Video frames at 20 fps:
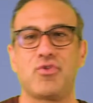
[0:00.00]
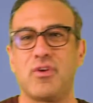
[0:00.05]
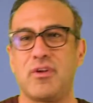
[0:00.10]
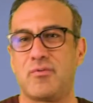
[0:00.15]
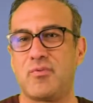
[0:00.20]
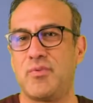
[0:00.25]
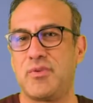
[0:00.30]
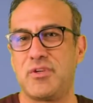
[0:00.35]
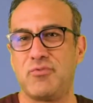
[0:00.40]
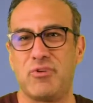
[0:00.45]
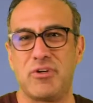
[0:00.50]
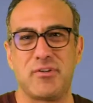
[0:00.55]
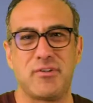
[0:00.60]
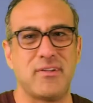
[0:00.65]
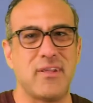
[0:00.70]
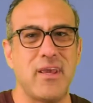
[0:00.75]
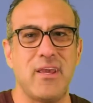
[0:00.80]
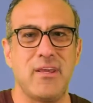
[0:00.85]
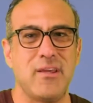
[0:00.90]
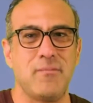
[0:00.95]
trust what you were
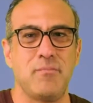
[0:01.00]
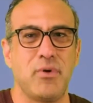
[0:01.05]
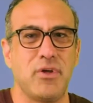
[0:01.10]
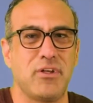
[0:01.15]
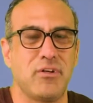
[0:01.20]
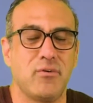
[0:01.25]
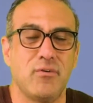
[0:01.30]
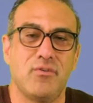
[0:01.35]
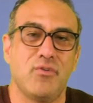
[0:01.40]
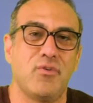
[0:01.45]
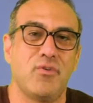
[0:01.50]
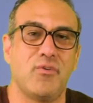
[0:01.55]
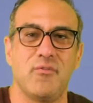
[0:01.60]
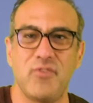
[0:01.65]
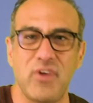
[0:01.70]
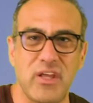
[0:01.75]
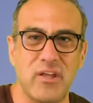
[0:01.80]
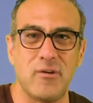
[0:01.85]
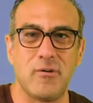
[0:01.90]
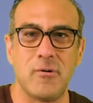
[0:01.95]
saying, but to no
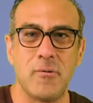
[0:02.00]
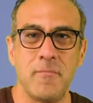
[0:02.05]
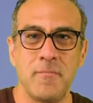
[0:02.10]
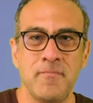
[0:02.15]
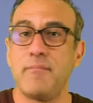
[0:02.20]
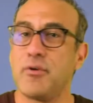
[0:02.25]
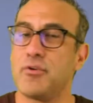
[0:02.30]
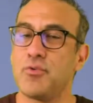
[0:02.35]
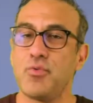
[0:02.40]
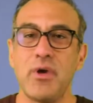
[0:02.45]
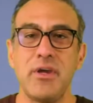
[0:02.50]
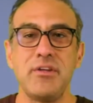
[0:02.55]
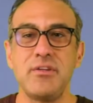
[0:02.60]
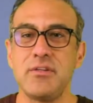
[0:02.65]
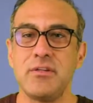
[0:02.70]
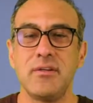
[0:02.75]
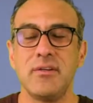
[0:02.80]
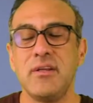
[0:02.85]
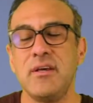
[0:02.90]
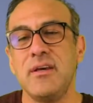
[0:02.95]
avail.
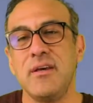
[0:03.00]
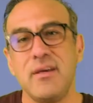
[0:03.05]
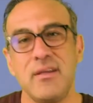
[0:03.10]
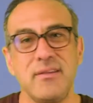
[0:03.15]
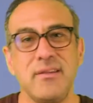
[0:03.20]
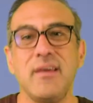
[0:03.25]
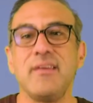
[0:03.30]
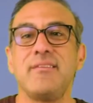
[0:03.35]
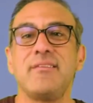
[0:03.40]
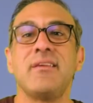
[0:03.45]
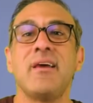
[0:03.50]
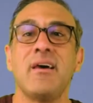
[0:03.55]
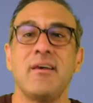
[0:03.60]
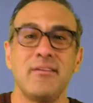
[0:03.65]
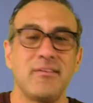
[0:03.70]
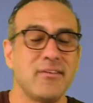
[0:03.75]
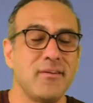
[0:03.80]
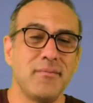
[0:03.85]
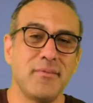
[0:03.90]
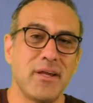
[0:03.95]
Persuasion, it takes
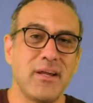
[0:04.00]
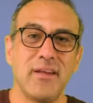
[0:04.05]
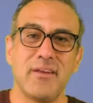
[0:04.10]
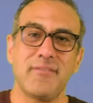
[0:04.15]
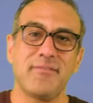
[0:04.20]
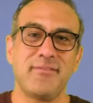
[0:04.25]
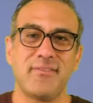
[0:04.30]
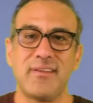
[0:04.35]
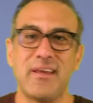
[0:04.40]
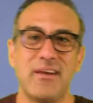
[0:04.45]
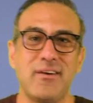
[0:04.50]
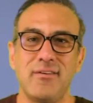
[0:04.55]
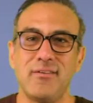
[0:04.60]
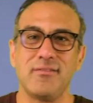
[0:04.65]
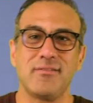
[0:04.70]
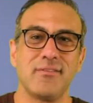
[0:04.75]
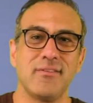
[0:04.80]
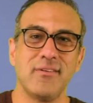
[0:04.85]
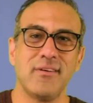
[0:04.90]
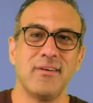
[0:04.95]
some kind of
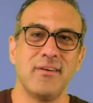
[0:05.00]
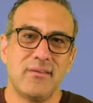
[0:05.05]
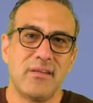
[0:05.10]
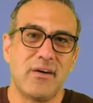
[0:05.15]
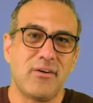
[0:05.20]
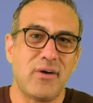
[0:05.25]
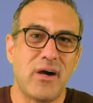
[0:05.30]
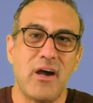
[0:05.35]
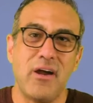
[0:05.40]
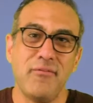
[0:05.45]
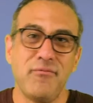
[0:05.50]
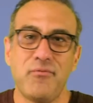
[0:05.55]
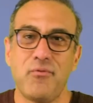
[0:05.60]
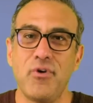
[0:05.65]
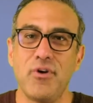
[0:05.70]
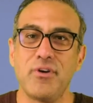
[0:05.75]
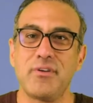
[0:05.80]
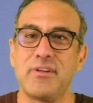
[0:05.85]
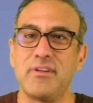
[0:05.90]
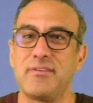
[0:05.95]
sales. Now, I've
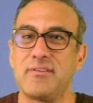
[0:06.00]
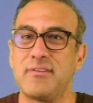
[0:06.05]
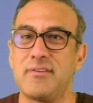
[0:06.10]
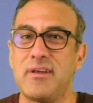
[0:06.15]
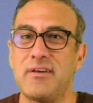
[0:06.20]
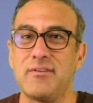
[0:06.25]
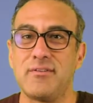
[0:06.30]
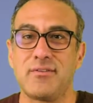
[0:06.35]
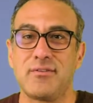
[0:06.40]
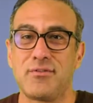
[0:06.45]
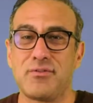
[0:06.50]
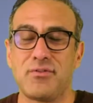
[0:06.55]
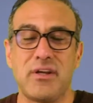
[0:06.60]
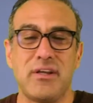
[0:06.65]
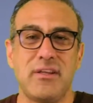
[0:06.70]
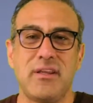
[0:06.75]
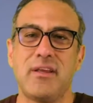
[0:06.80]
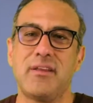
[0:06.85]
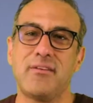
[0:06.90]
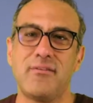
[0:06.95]
worked in sales
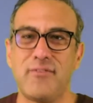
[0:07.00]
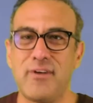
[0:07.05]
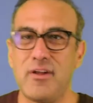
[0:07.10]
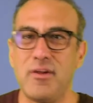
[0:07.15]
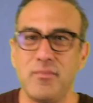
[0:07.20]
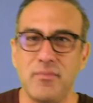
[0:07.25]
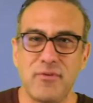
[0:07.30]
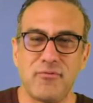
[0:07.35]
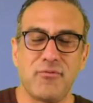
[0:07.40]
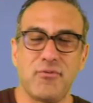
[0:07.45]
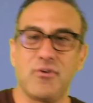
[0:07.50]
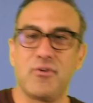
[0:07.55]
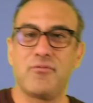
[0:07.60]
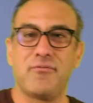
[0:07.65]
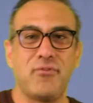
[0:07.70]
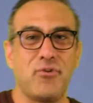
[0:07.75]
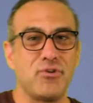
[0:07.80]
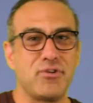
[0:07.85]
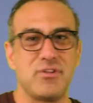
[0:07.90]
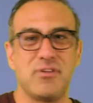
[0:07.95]
training and development for a
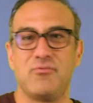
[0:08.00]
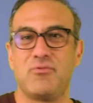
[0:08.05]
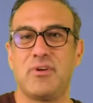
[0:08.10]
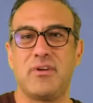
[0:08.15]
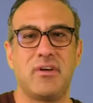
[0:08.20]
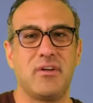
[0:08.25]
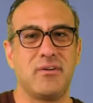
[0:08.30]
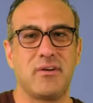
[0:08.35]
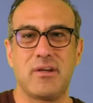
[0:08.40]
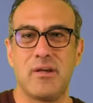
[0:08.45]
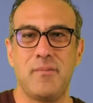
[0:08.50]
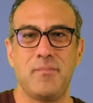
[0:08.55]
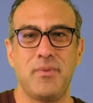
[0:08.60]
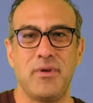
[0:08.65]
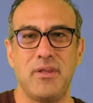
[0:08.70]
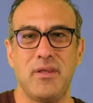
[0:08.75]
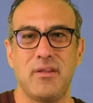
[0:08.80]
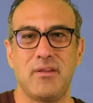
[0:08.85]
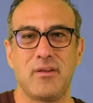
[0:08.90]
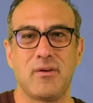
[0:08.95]
Fortune 100
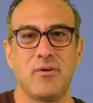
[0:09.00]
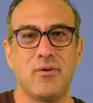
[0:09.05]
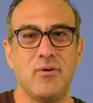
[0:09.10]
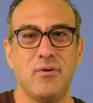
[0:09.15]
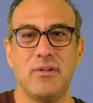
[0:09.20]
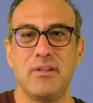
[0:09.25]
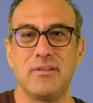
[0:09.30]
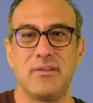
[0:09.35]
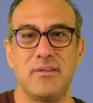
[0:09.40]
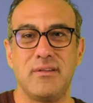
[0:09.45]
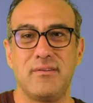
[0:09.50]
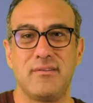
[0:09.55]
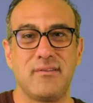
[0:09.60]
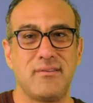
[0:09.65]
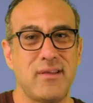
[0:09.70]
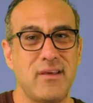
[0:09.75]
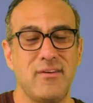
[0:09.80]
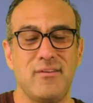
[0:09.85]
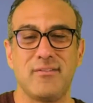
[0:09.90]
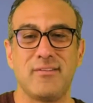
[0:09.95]
company, and the goal in
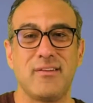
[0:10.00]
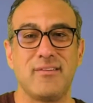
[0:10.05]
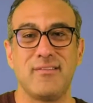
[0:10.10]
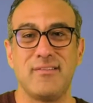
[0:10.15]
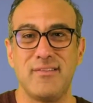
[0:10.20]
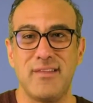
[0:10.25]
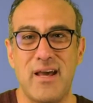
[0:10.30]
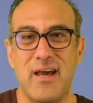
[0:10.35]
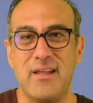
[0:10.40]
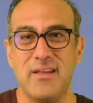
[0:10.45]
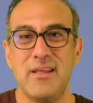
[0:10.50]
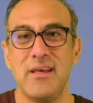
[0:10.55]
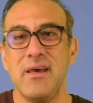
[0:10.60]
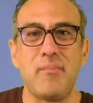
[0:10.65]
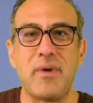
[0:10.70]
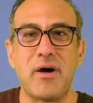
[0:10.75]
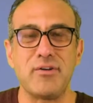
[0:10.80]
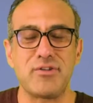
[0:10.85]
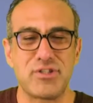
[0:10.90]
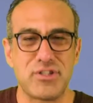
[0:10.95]
sales is not
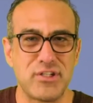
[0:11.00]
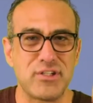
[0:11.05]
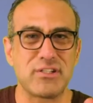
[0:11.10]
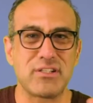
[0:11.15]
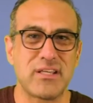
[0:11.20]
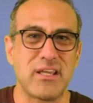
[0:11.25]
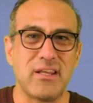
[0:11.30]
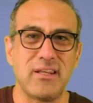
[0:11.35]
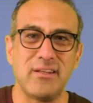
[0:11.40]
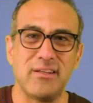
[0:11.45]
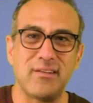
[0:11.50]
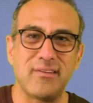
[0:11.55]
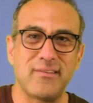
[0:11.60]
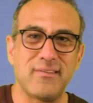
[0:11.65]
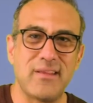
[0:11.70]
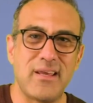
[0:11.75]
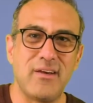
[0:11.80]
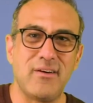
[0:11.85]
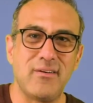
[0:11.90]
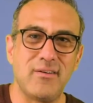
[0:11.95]
about just getting the
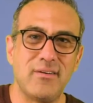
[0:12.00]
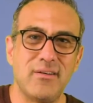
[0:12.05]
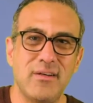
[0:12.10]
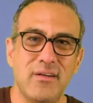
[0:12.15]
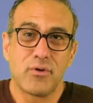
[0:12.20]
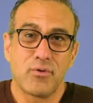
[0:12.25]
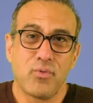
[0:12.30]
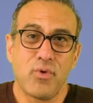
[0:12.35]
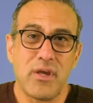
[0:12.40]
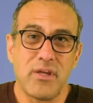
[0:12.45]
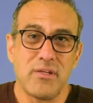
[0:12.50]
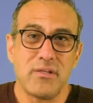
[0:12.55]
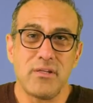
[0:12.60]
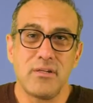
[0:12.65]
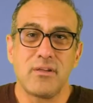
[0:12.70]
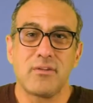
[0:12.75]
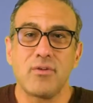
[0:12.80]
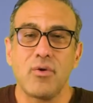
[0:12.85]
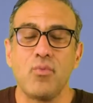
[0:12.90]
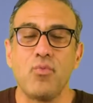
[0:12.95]
sale.
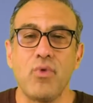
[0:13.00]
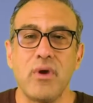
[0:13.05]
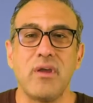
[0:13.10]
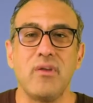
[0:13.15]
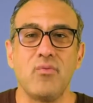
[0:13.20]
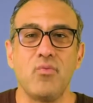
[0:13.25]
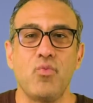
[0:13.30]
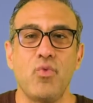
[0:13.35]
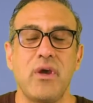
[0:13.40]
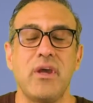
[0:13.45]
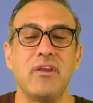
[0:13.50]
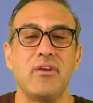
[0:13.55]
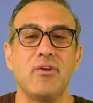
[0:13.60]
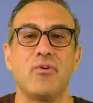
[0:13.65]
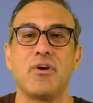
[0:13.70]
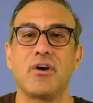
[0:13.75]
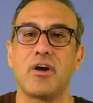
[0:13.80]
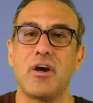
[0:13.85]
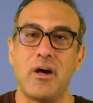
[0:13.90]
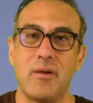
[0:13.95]
Persuasion is a win-win
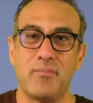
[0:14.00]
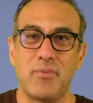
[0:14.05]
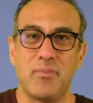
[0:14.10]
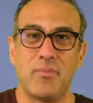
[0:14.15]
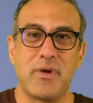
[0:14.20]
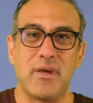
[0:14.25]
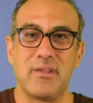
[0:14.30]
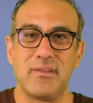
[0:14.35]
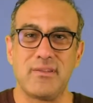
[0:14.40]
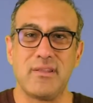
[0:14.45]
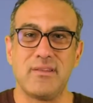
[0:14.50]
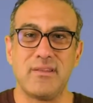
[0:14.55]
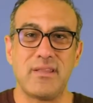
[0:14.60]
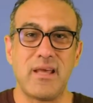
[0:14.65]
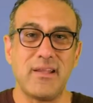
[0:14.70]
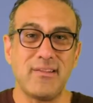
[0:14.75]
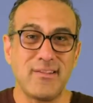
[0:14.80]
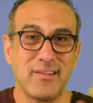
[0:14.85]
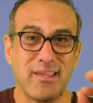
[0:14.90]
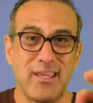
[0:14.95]
or a compromise, and
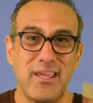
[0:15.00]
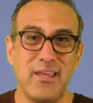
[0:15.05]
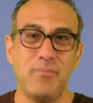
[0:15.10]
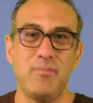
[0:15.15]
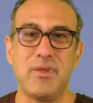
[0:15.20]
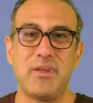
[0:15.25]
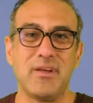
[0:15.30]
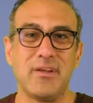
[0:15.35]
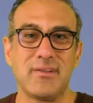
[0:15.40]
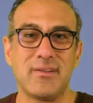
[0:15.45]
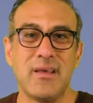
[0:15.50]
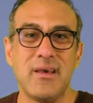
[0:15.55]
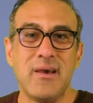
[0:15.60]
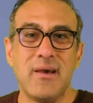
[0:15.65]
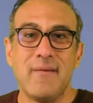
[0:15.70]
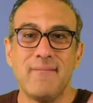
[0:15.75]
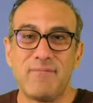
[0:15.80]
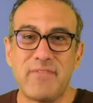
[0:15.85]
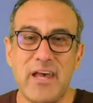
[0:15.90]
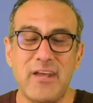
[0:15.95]
that's key because
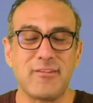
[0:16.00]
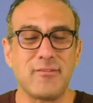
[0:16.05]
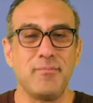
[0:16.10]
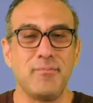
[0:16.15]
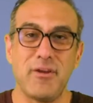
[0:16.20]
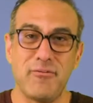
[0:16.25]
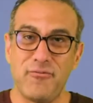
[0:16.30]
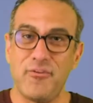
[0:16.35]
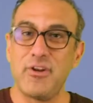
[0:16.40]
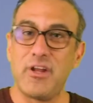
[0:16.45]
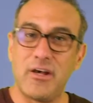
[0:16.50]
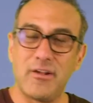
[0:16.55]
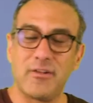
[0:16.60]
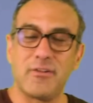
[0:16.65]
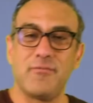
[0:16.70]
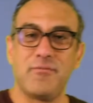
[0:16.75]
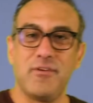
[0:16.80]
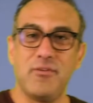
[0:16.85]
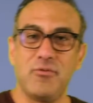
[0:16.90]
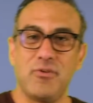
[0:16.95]
that's my
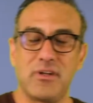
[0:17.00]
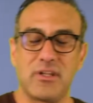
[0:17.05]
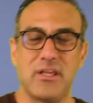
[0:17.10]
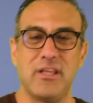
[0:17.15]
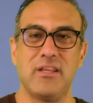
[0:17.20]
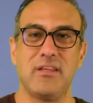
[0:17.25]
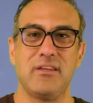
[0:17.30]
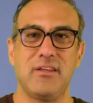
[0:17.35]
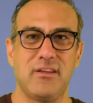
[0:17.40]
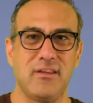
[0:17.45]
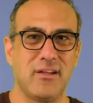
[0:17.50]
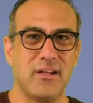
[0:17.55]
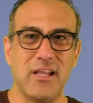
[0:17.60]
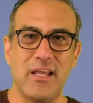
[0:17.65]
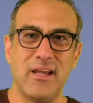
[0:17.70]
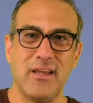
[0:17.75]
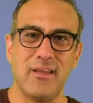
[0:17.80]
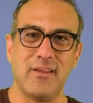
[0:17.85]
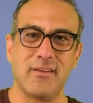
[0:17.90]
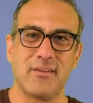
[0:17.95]
philosophy when getting in
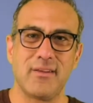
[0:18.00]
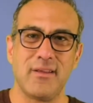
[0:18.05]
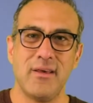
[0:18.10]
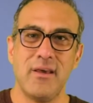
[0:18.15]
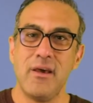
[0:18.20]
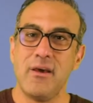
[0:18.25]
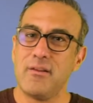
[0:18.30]
clients.